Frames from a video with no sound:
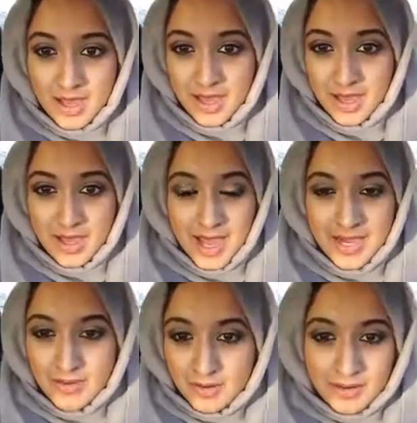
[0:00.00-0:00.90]

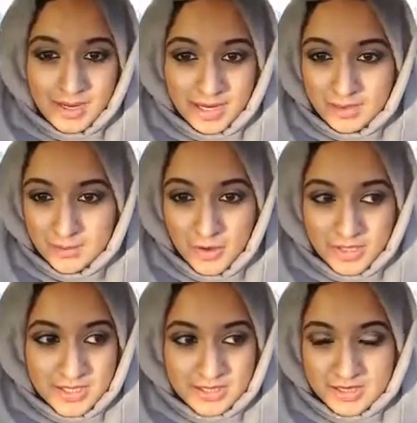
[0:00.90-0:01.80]
any online
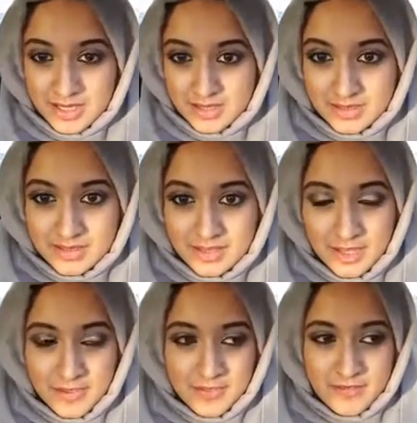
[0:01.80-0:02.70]
marketing skills.
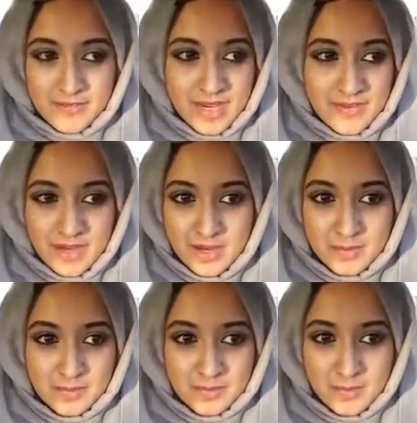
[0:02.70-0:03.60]
If they've
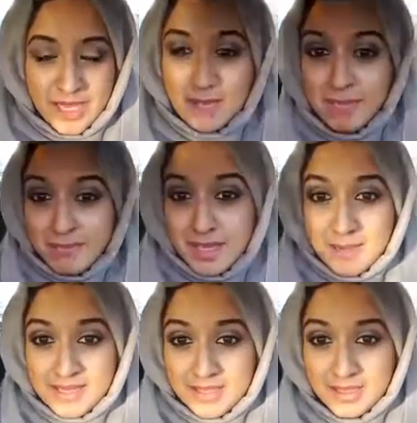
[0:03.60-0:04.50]
never, like me
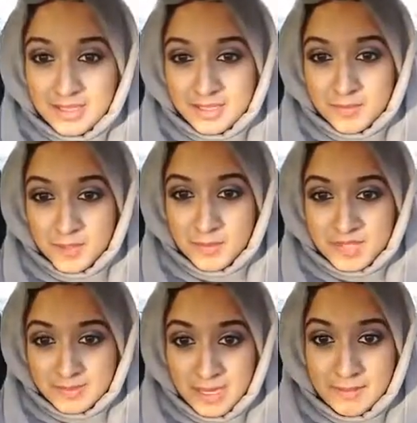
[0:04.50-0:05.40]
basically, somebody who was
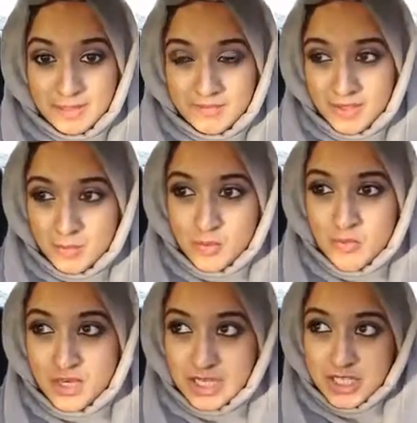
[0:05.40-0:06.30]
spamming, if they're
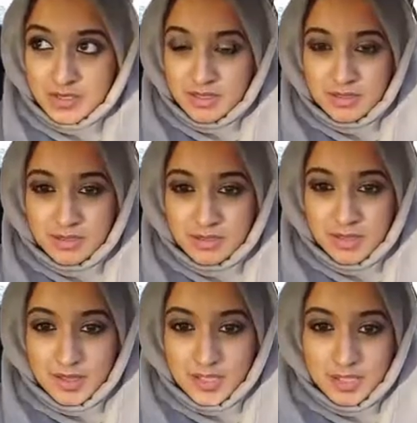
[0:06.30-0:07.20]
moving into
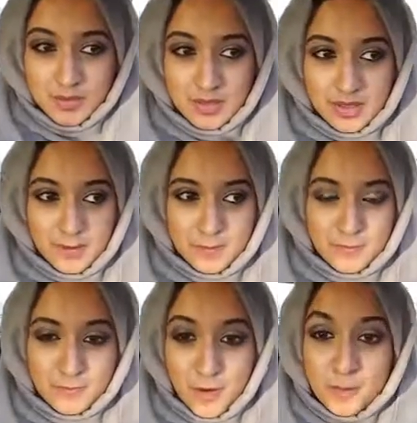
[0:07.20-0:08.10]
the
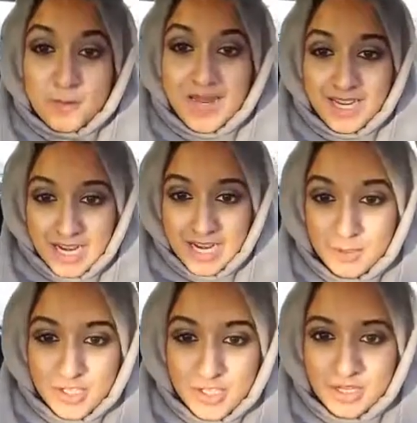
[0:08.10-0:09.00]
from being an
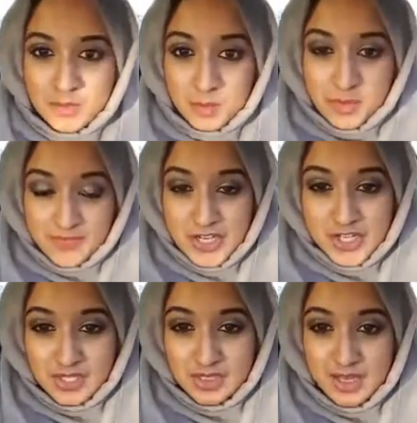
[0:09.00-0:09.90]
amateur to a
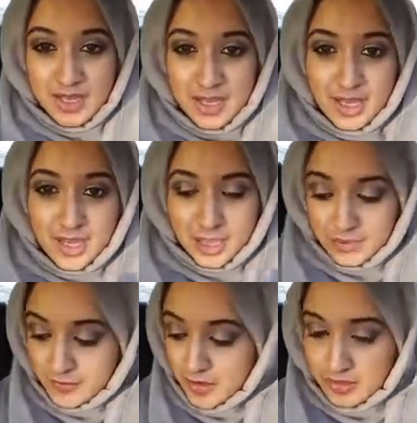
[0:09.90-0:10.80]
professional,
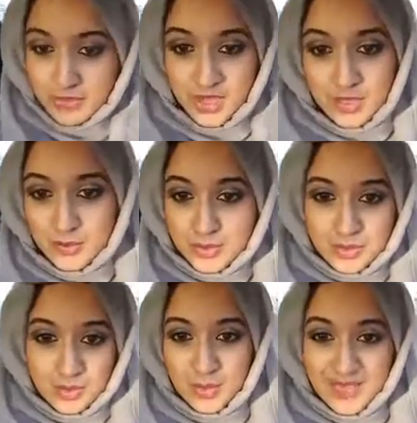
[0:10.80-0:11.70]
you've got to really go
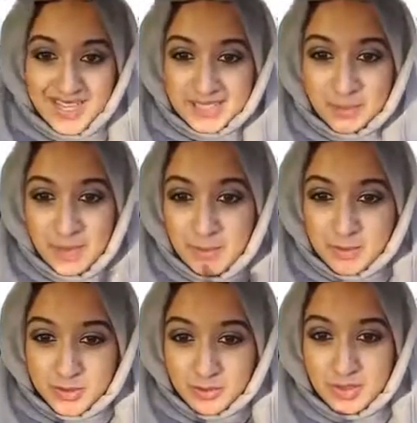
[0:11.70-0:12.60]
slow, and that's where
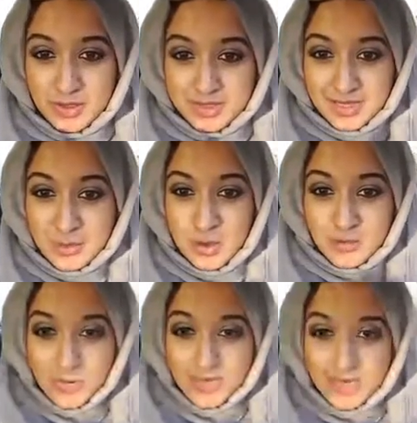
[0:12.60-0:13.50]
people struggle because they want
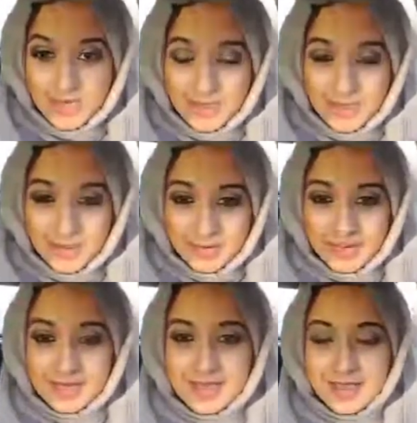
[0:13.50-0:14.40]
money,
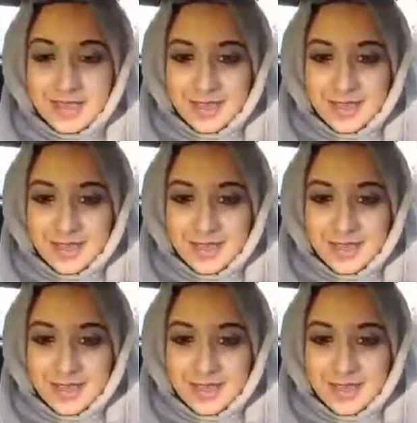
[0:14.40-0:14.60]
right?